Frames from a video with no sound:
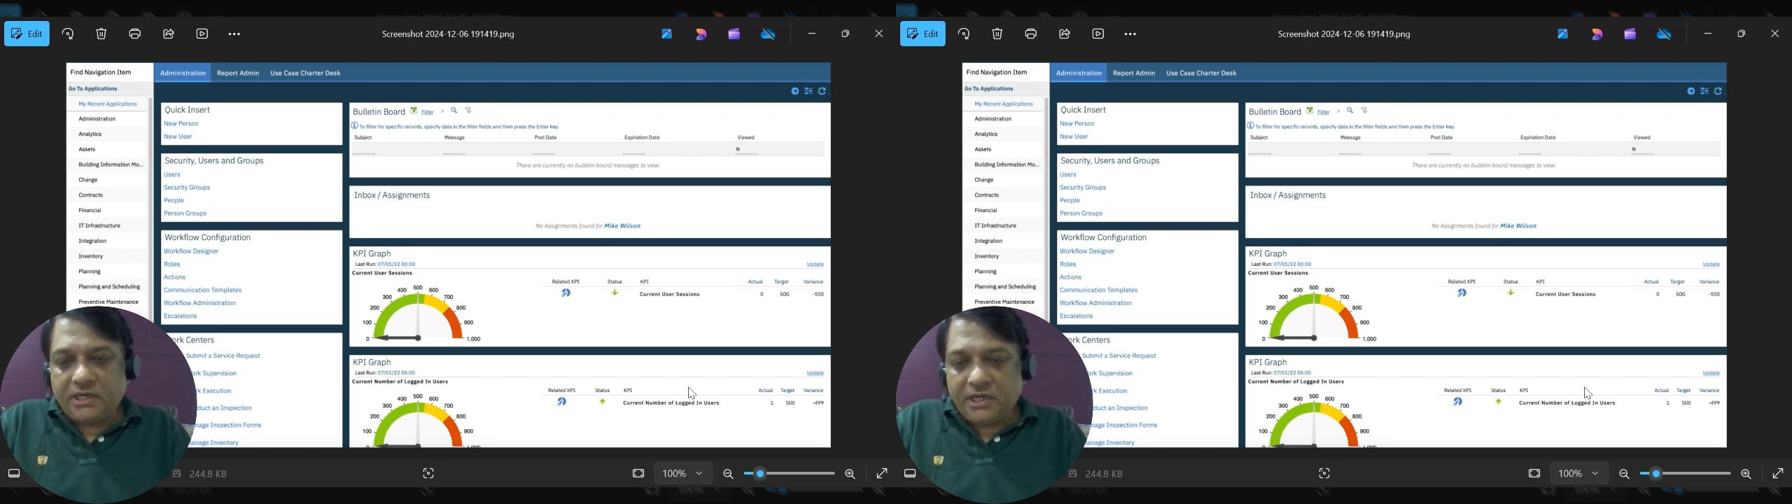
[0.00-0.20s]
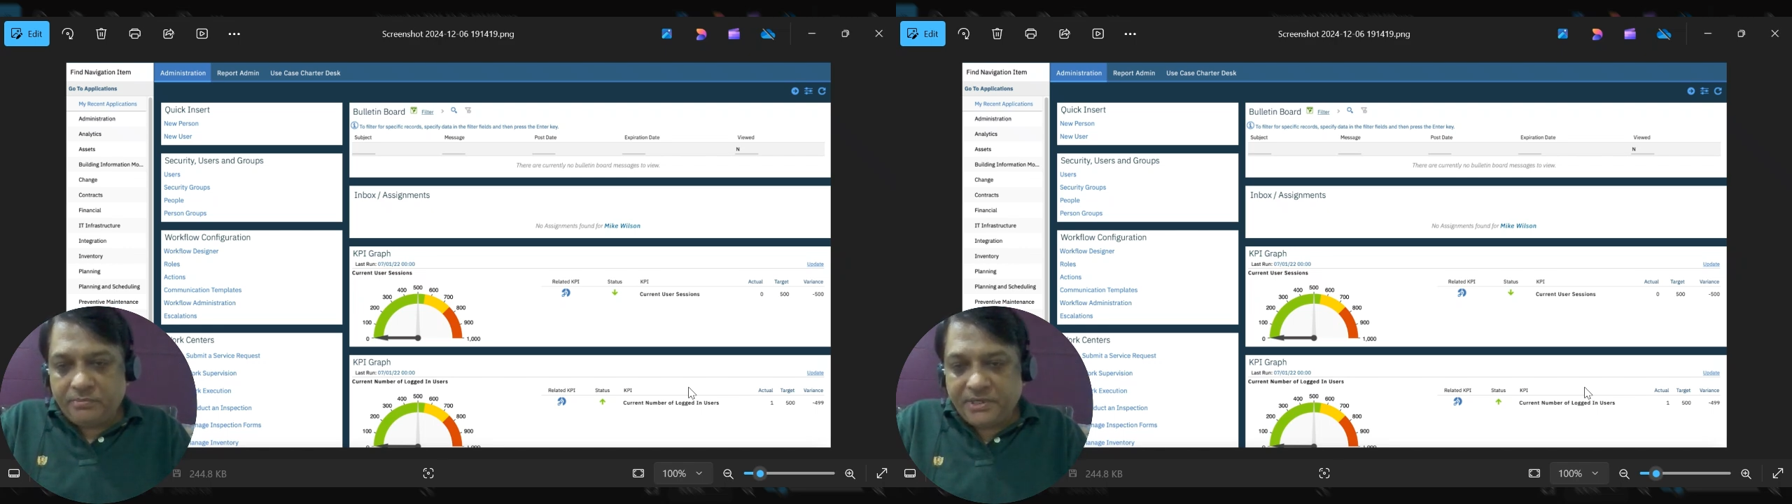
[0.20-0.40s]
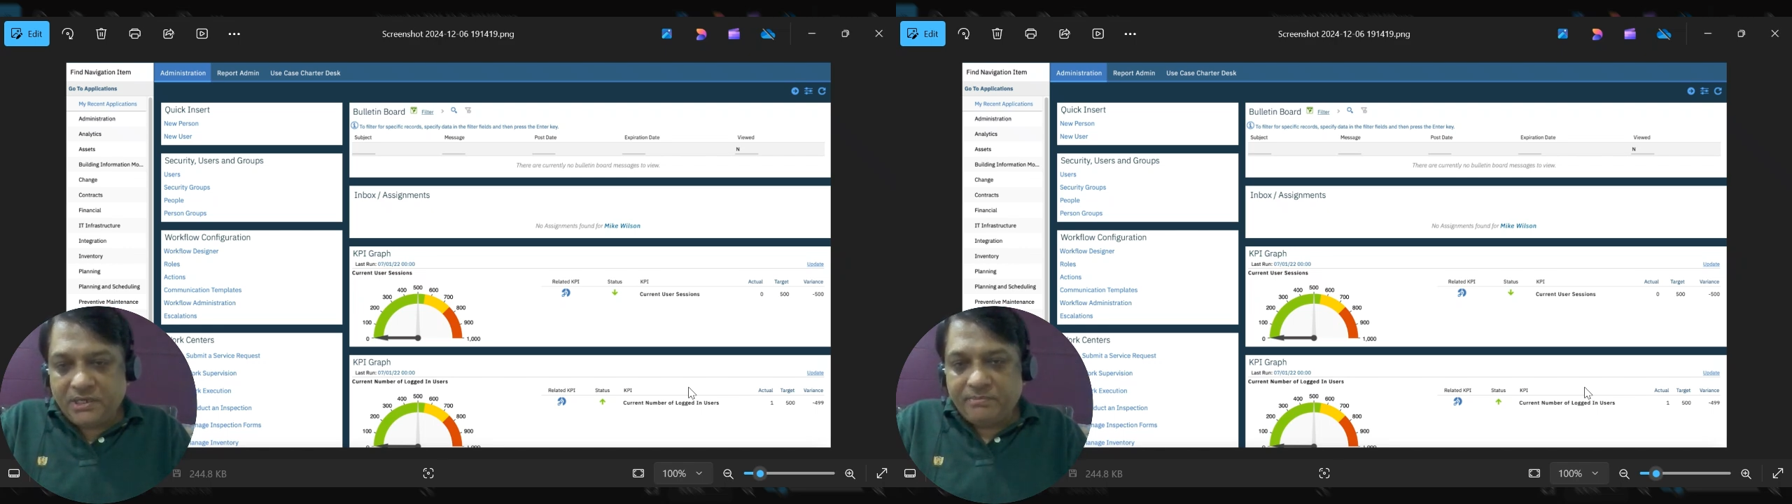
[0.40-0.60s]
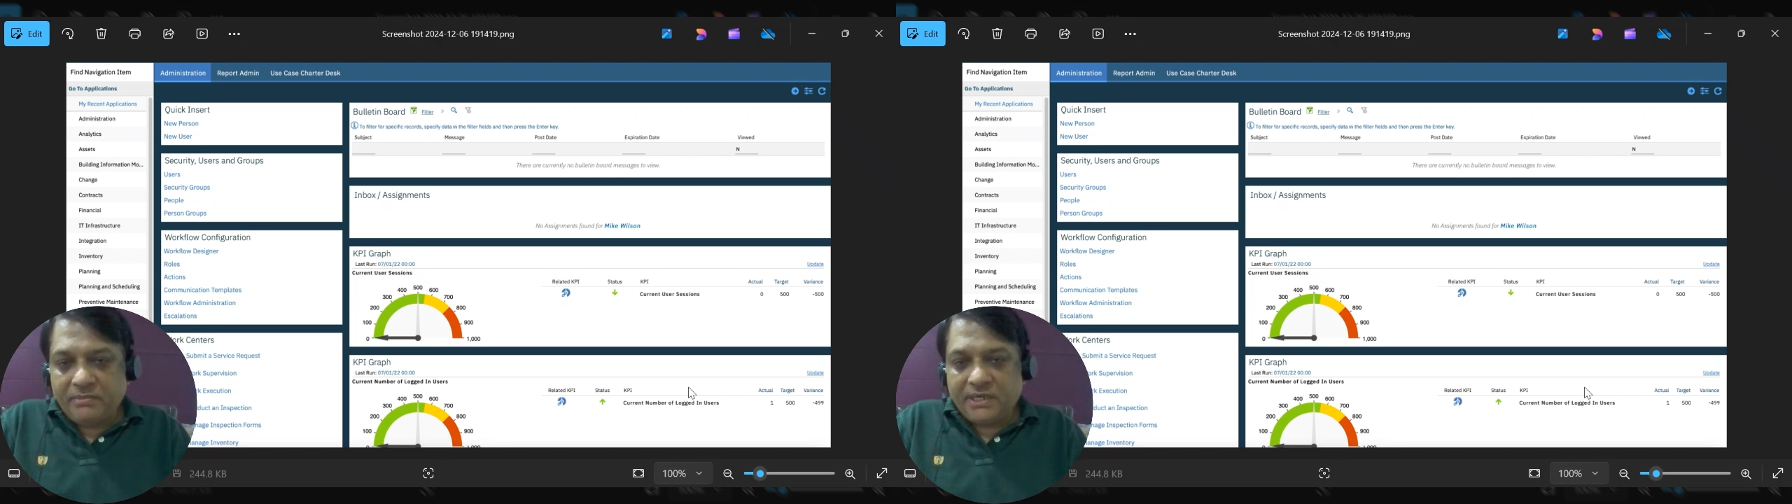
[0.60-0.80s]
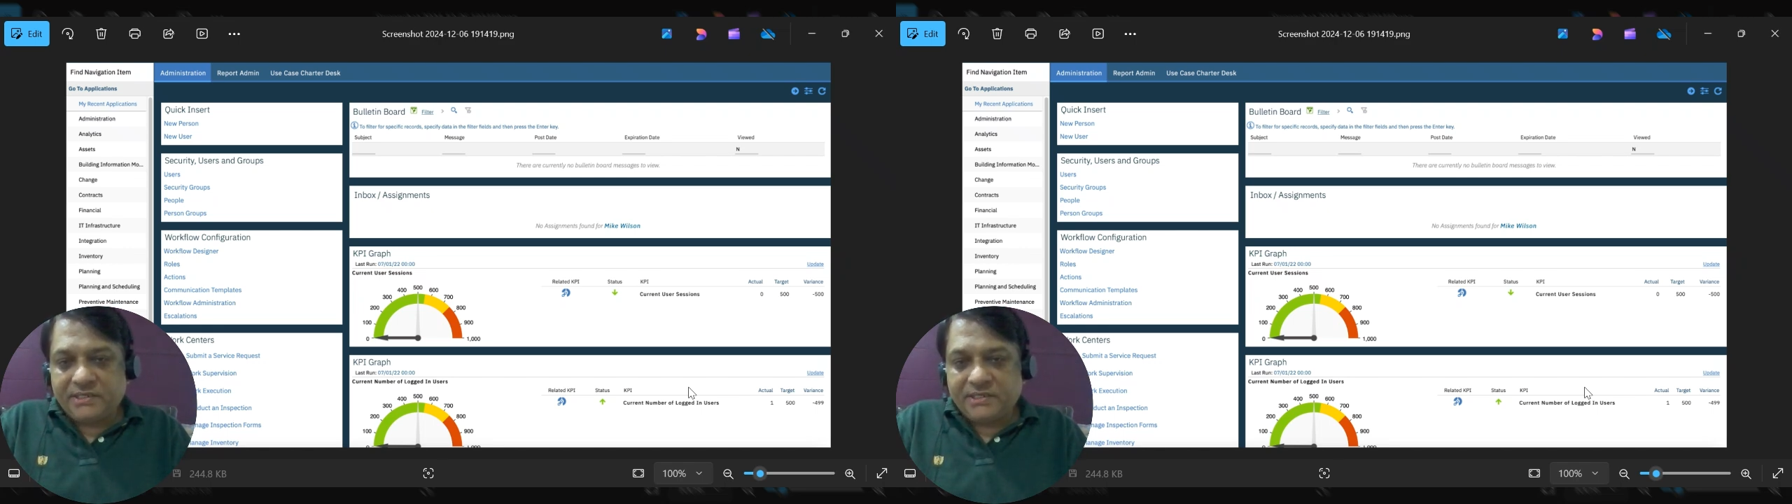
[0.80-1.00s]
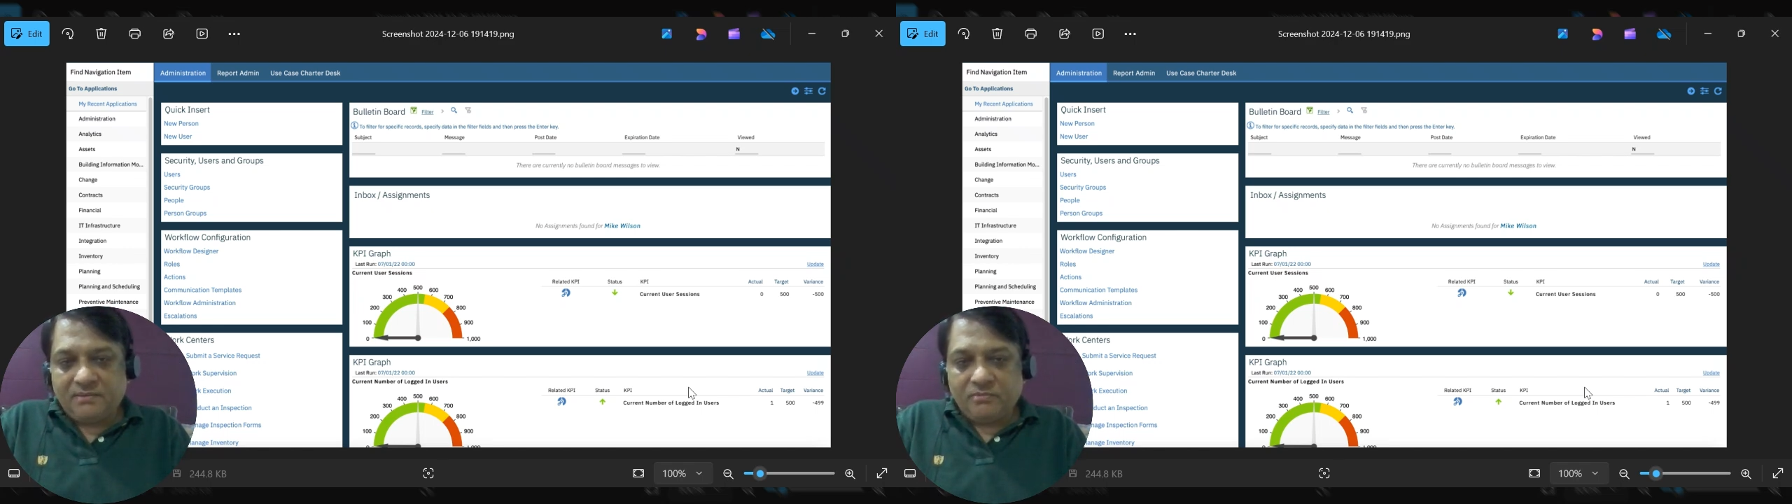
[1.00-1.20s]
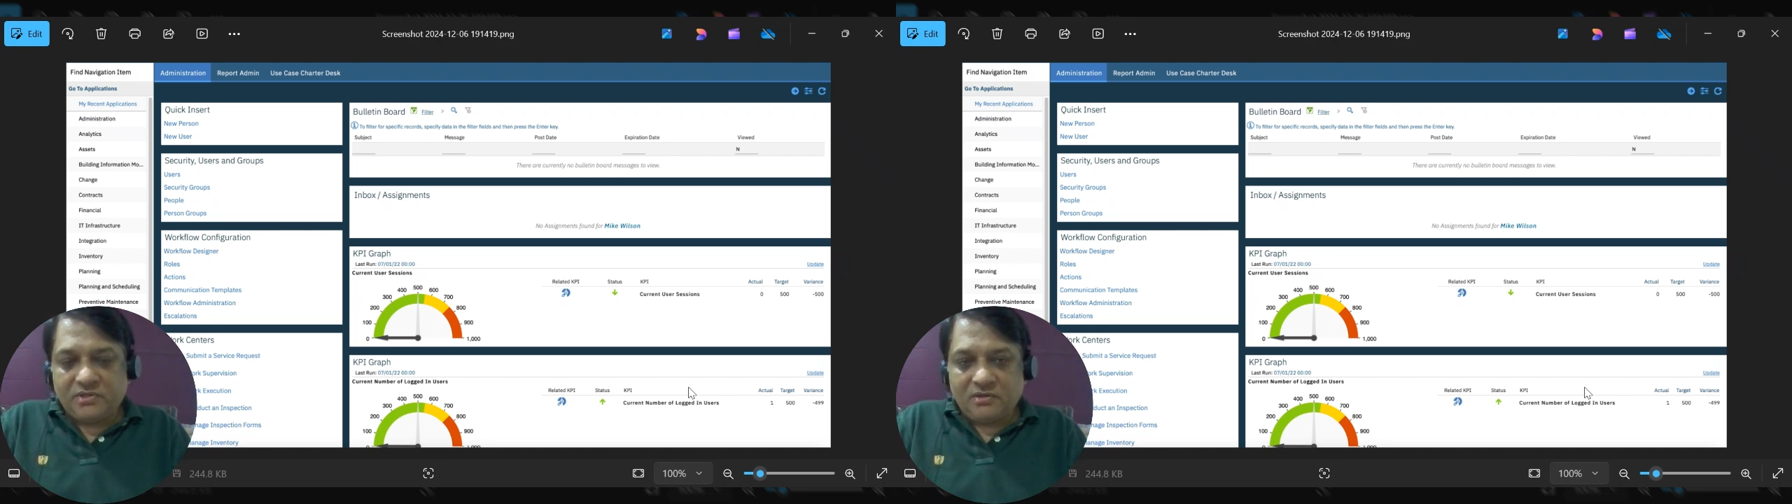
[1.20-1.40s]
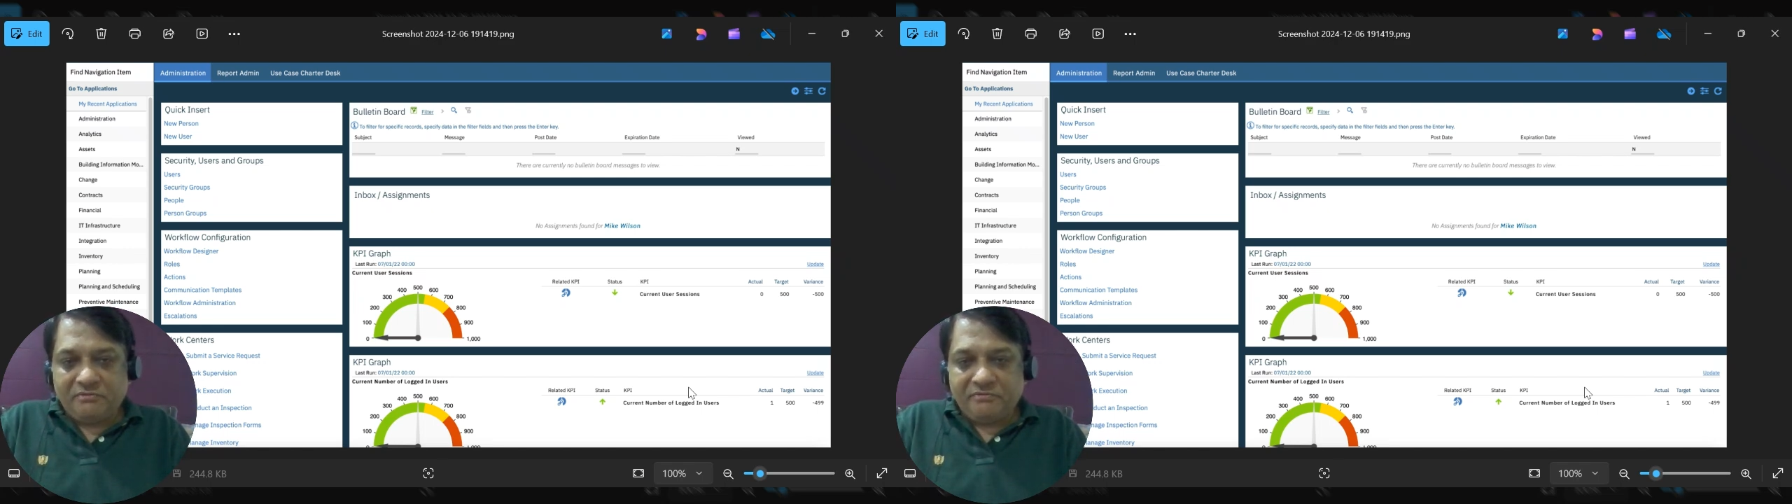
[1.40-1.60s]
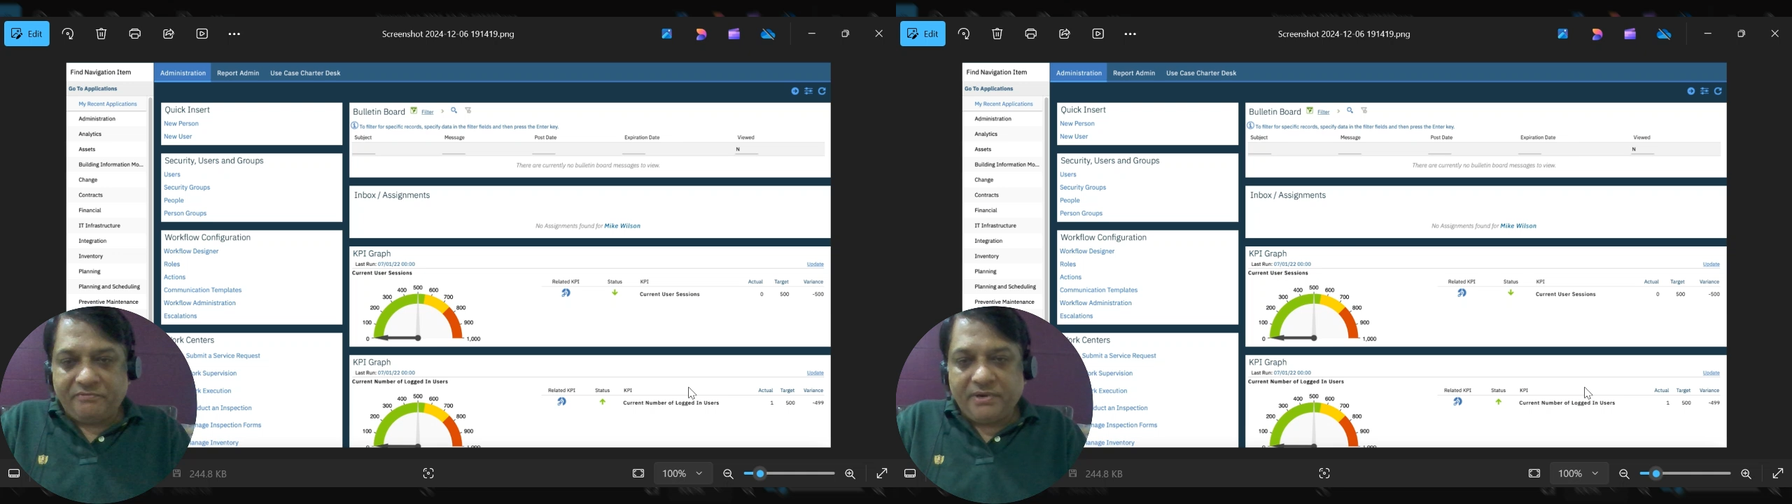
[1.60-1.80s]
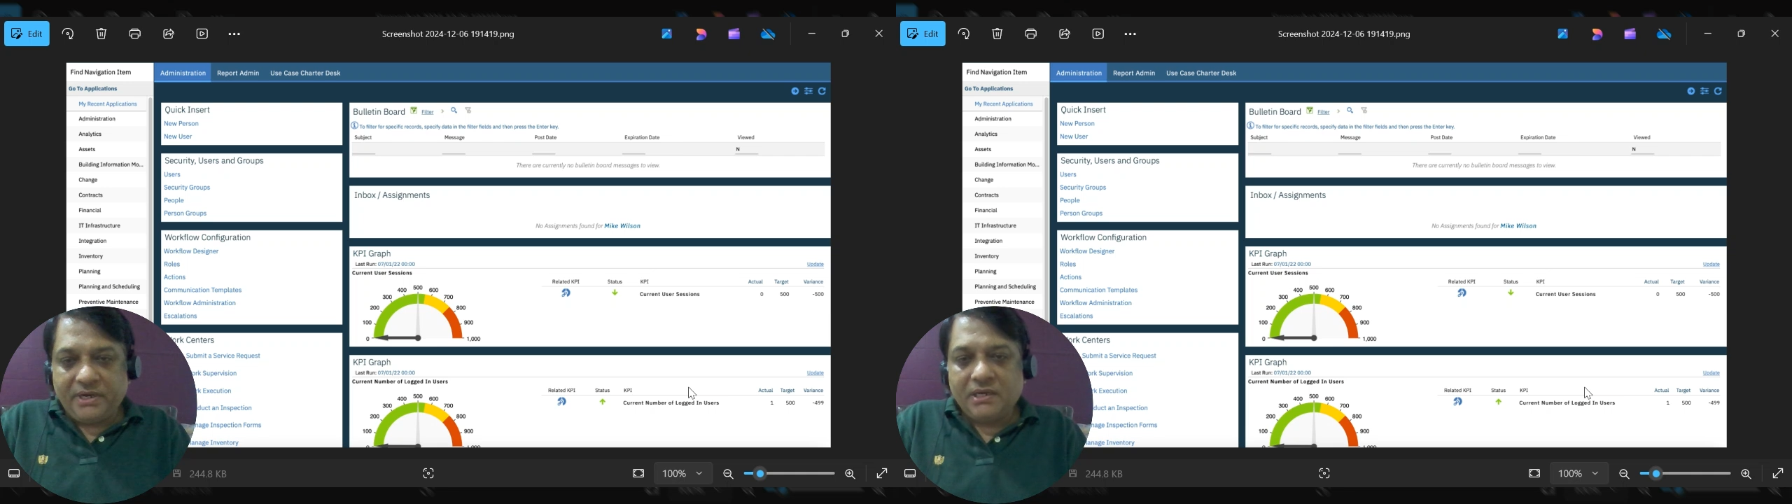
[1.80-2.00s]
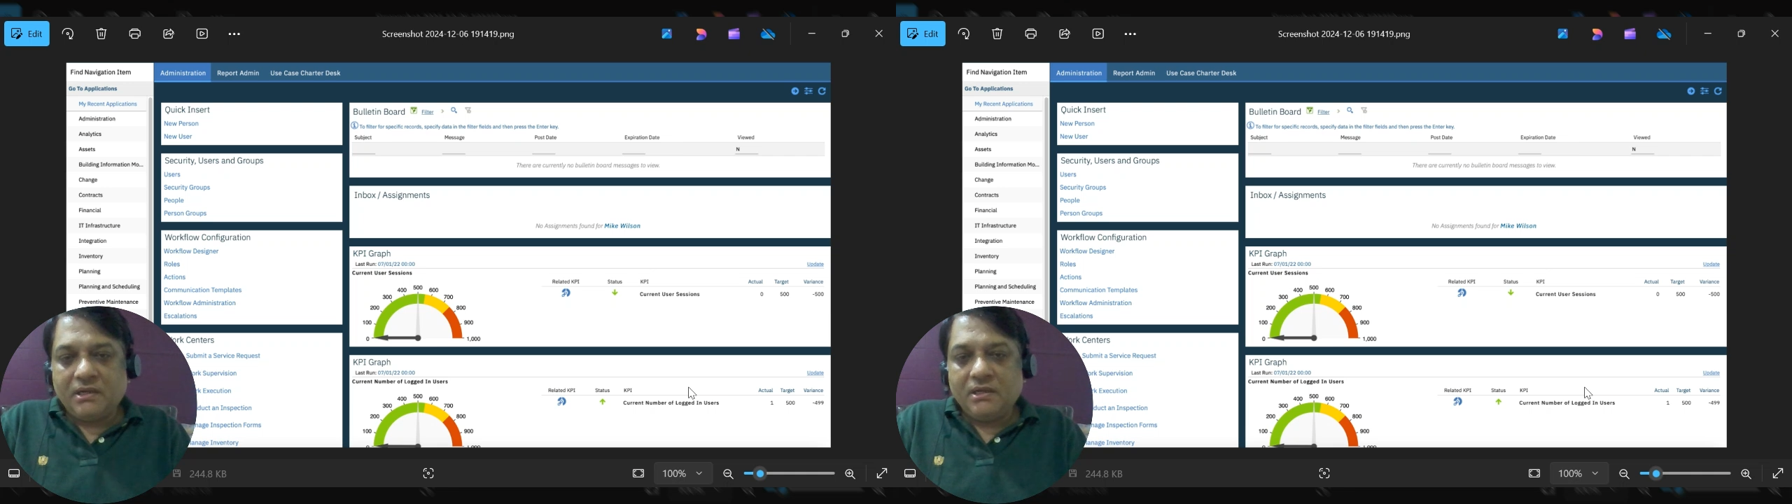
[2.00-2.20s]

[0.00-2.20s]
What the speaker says: IBM Maximo software.